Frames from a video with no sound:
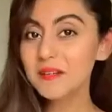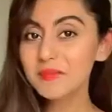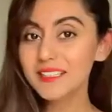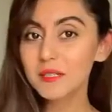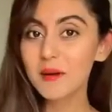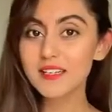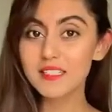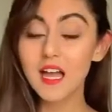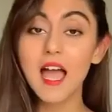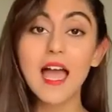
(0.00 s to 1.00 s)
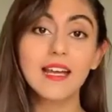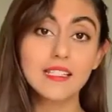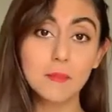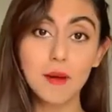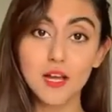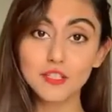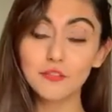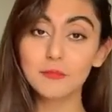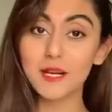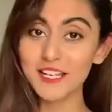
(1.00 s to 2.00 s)
I'm Hiral Bhatia, and as a part
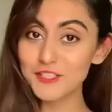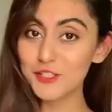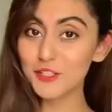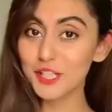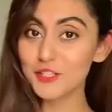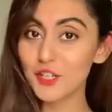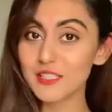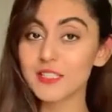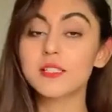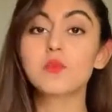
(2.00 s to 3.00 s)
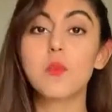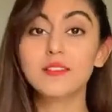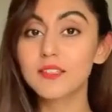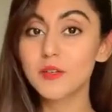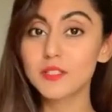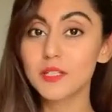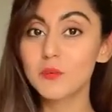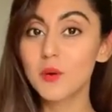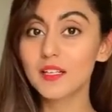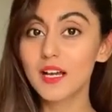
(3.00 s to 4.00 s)
of Braidstudy.in's
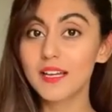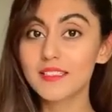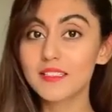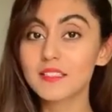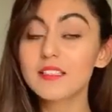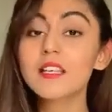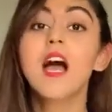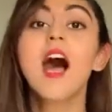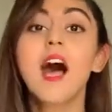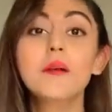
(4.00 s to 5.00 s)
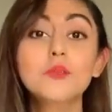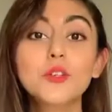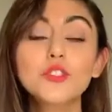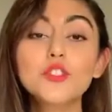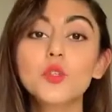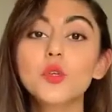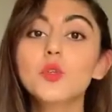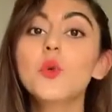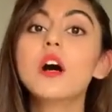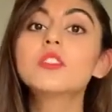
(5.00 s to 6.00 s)
1001 Ideas, I'm going to show
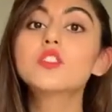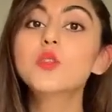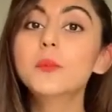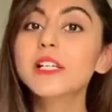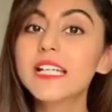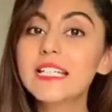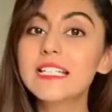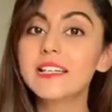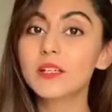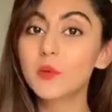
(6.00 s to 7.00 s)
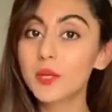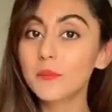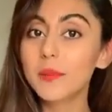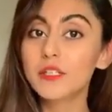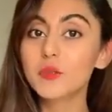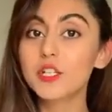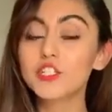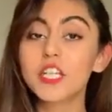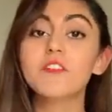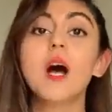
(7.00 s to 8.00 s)
you a super easy and quick way to
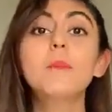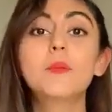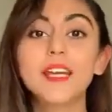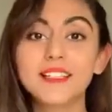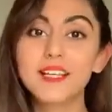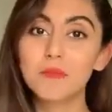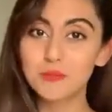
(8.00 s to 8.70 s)
achieve a braided